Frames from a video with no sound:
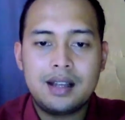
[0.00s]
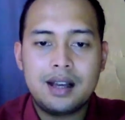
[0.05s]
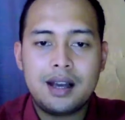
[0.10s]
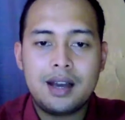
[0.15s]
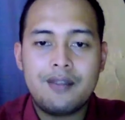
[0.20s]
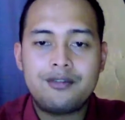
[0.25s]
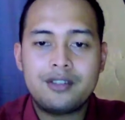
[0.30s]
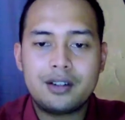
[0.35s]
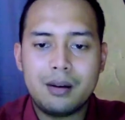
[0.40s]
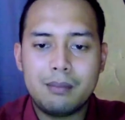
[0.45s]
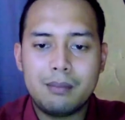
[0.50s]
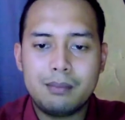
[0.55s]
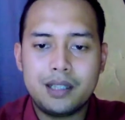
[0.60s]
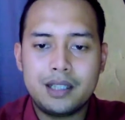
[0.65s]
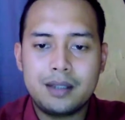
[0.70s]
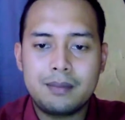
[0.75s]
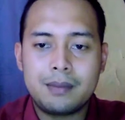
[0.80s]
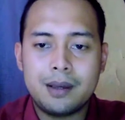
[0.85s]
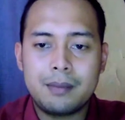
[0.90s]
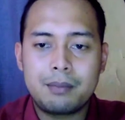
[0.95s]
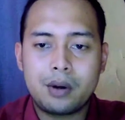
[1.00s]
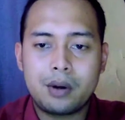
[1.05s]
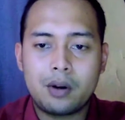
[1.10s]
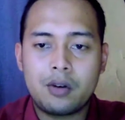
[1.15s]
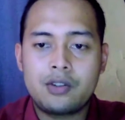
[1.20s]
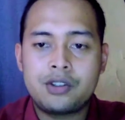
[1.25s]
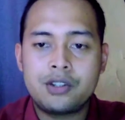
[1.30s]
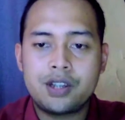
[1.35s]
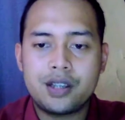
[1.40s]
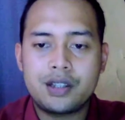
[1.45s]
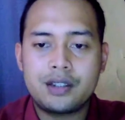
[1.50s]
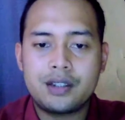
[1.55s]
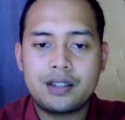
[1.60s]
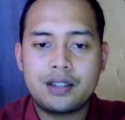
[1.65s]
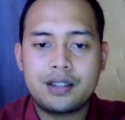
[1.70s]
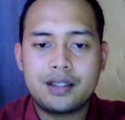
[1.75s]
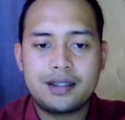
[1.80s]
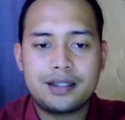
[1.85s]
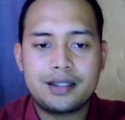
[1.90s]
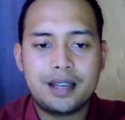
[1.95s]
I've accomplished my
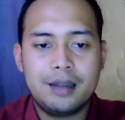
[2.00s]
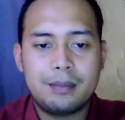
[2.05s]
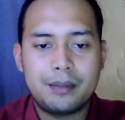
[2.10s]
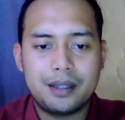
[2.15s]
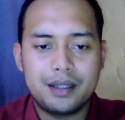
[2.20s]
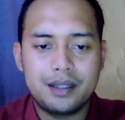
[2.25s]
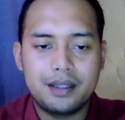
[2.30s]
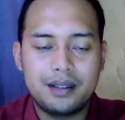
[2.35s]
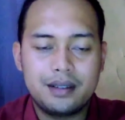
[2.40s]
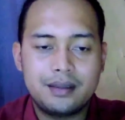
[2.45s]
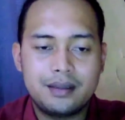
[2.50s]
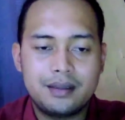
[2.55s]
pronunciation assignment.